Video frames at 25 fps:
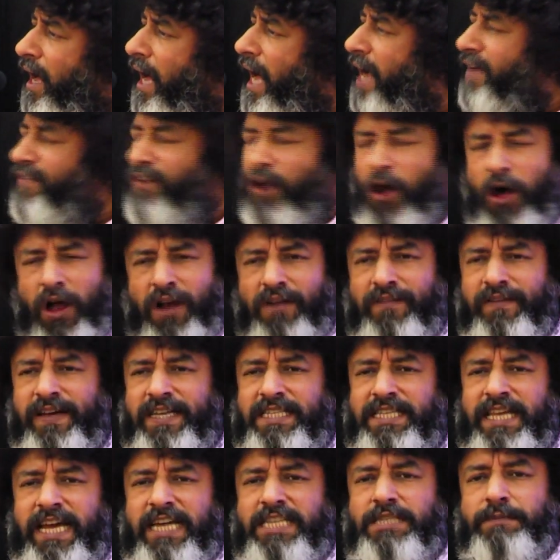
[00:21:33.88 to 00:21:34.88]
I will
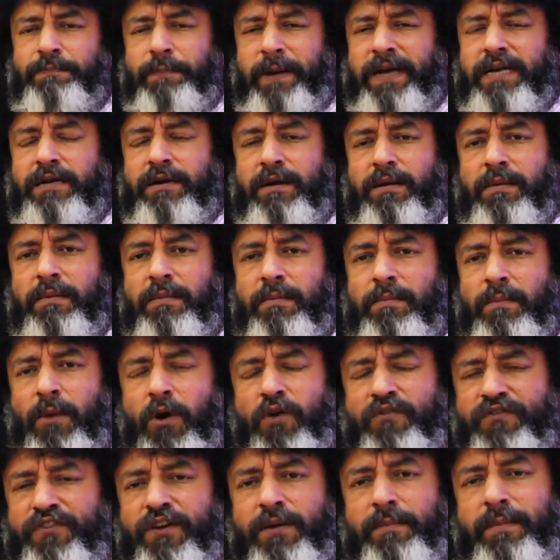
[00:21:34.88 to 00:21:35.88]
always expect
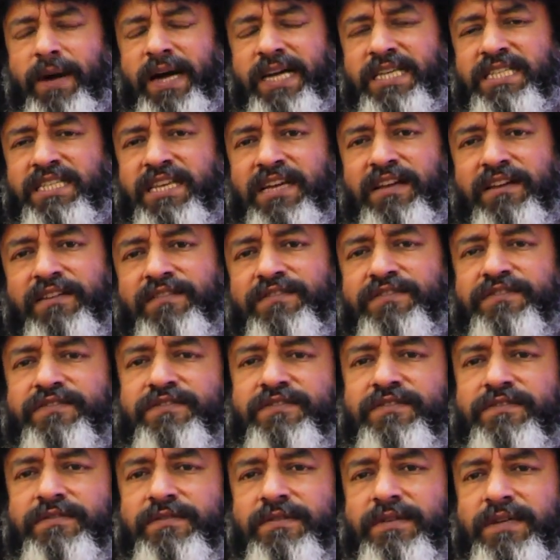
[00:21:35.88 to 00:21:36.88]
more from
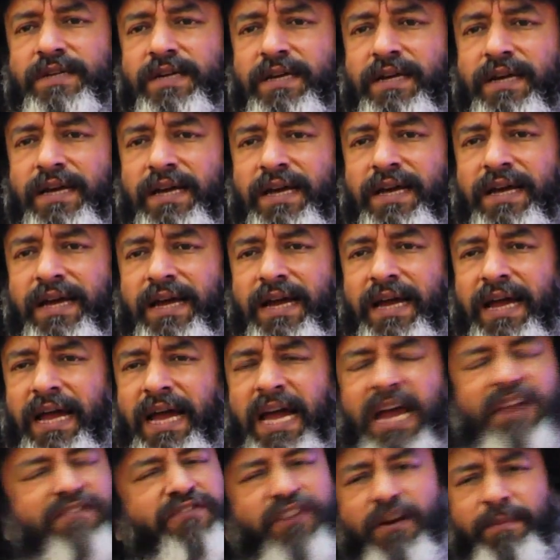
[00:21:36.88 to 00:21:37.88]
myself.
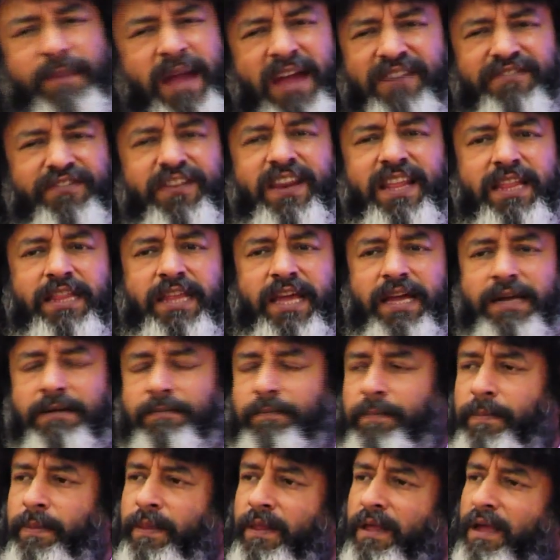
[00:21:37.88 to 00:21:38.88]
And from everything.
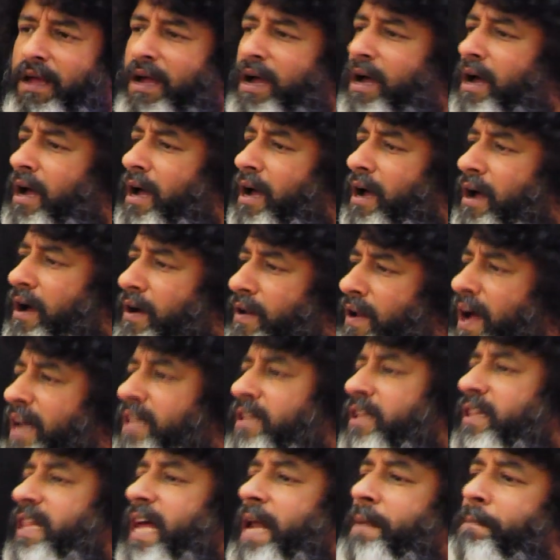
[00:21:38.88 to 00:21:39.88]

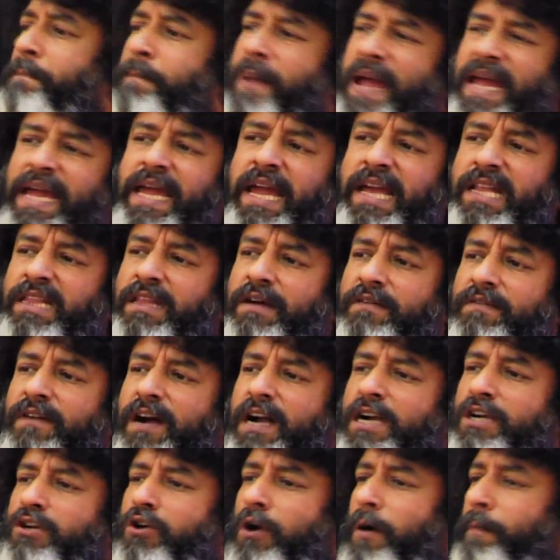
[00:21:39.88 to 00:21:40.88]
Rather than begging the
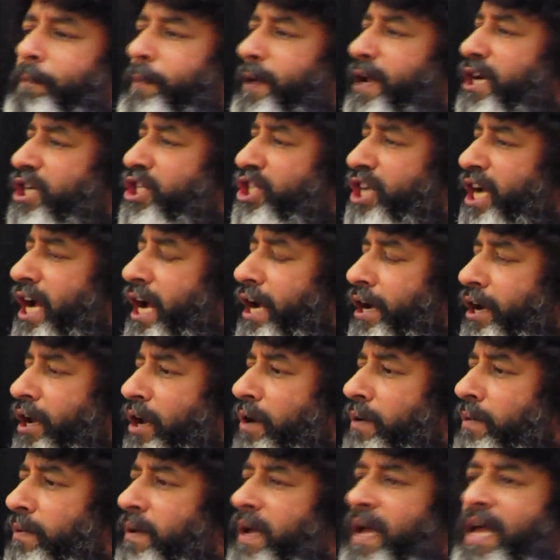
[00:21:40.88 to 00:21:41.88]
world to appreciate
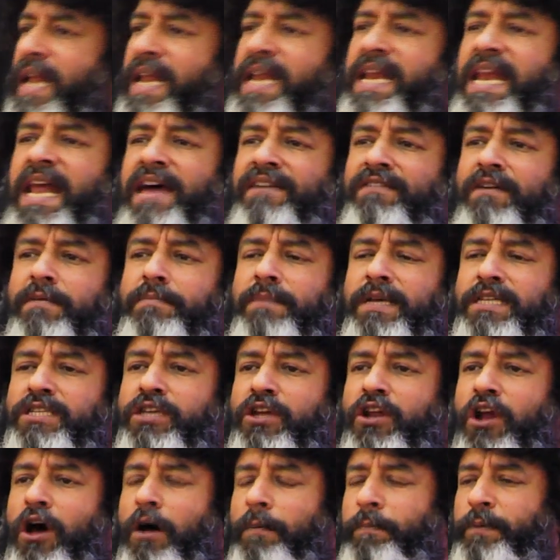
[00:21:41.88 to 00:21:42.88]
you, never
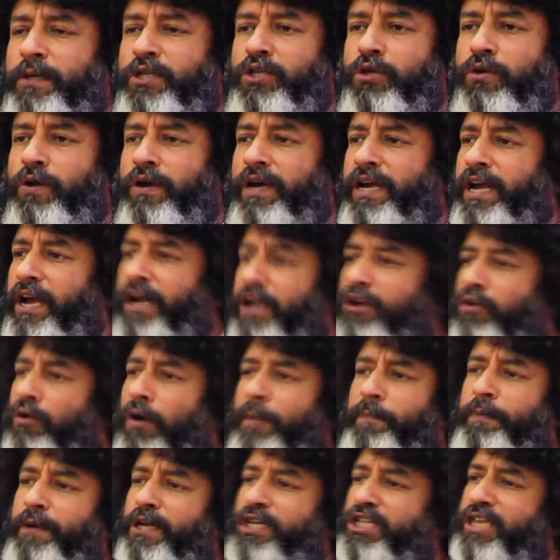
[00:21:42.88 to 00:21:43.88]
miss an opportunity to
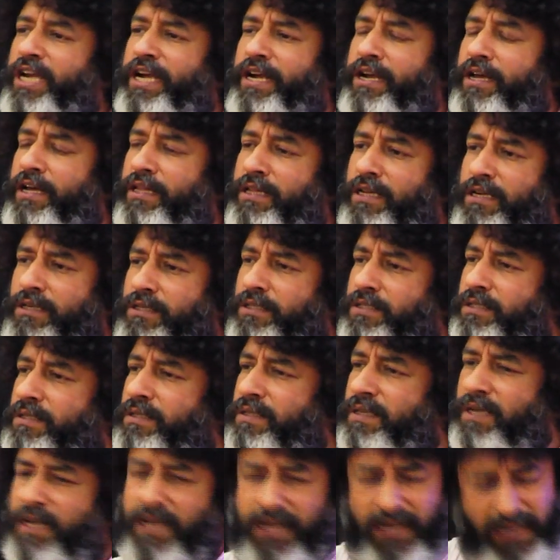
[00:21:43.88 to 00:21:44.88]
appreciate
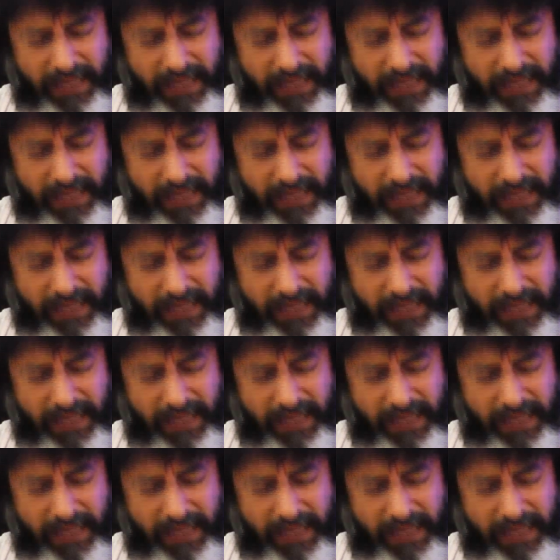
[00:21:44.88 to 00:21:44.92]
others.